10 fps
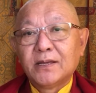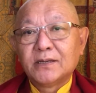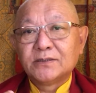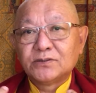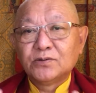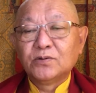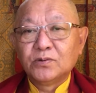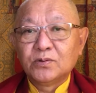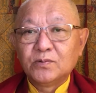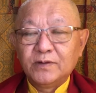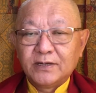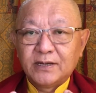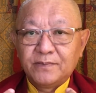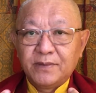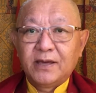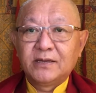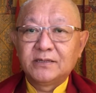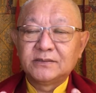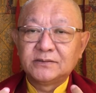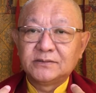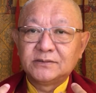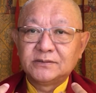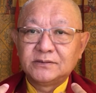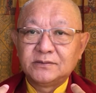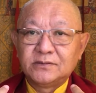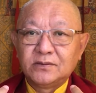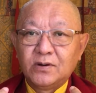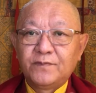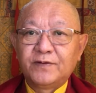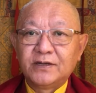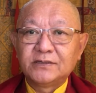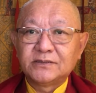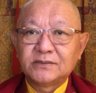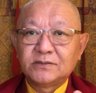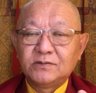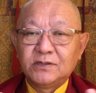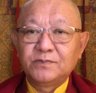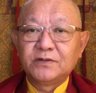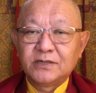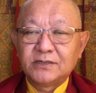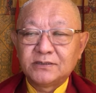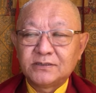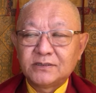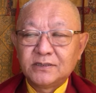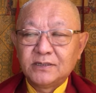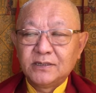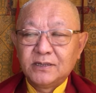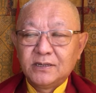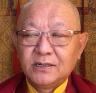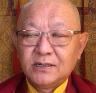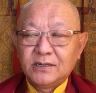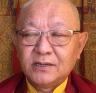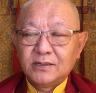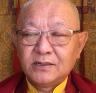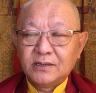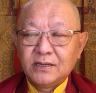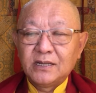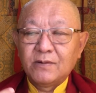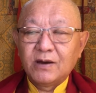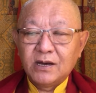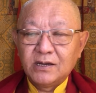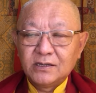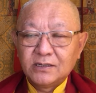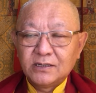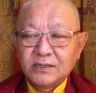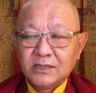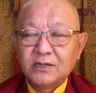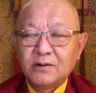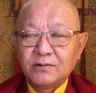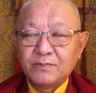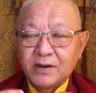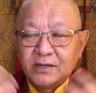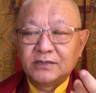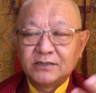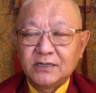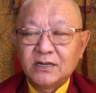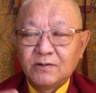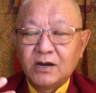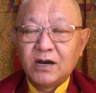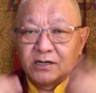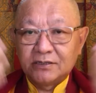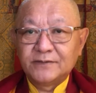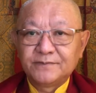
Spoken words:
So we can make, offerings to the Buddhas in our mind, in our heart,